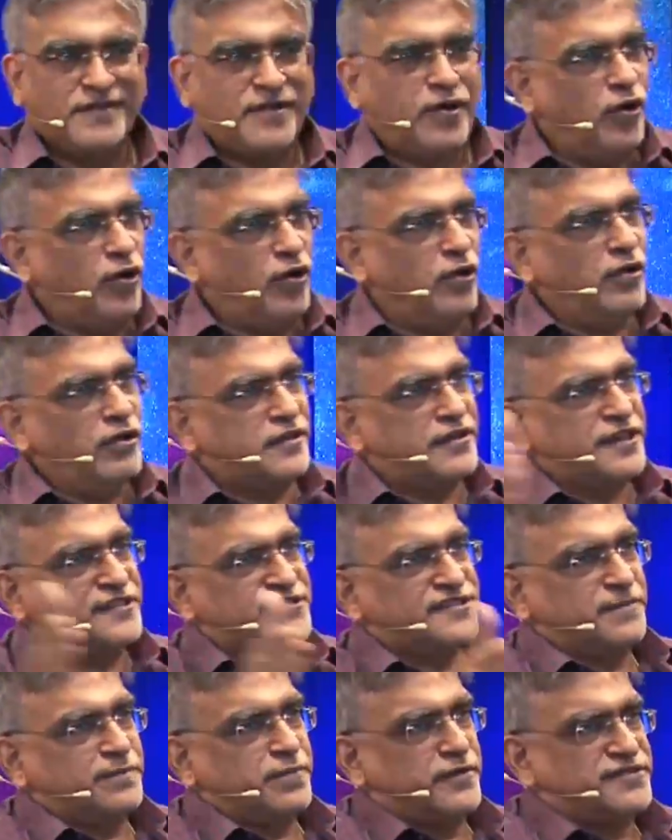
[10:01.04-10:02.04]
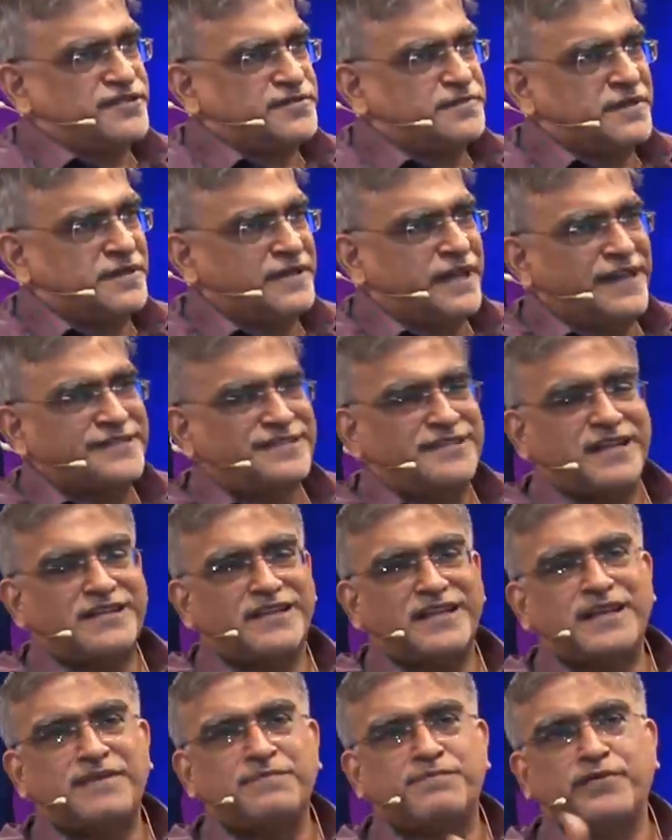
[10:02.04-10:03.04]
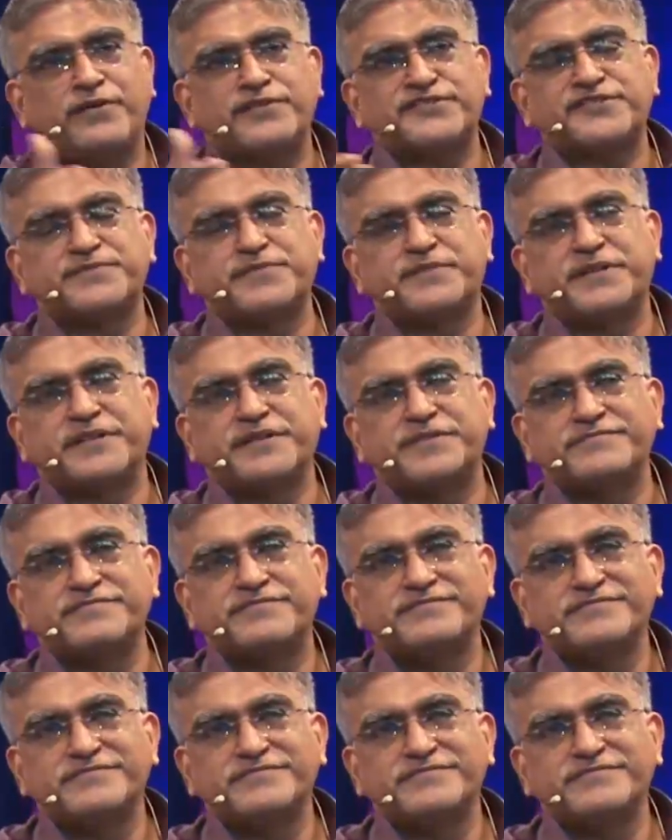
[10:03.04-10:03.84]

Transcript: All things are possible. There is nothing impossible.